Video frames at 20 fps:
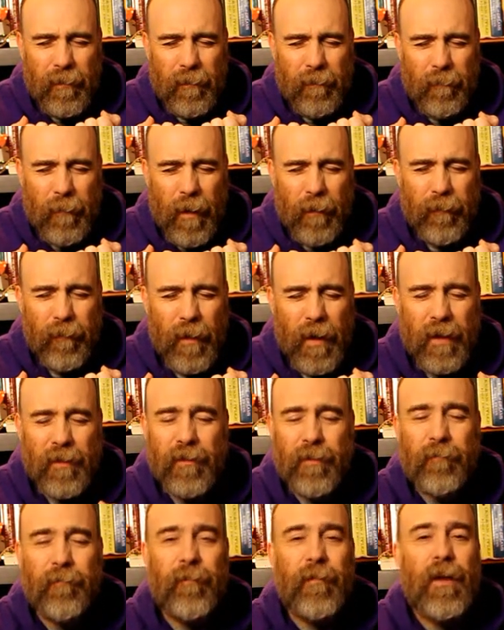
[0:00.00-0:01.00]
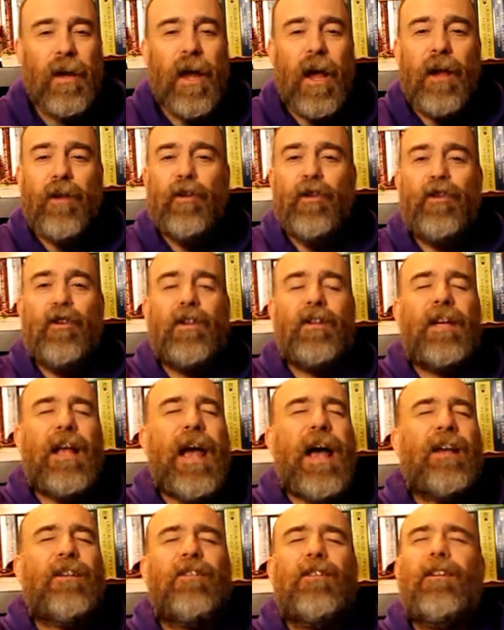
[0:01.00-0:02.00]
my friends, and you just
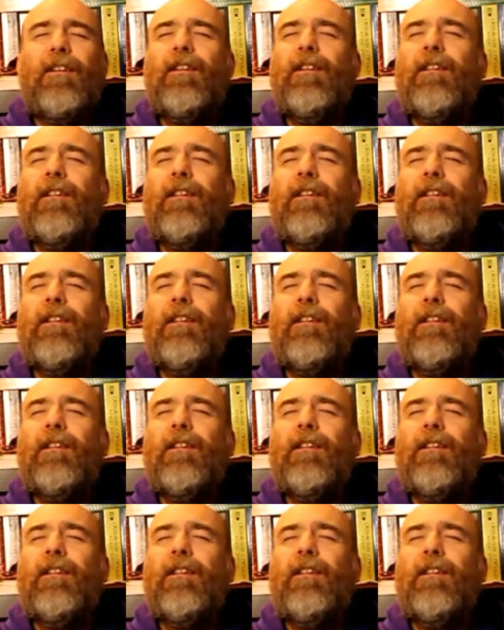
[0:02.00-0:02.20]
ask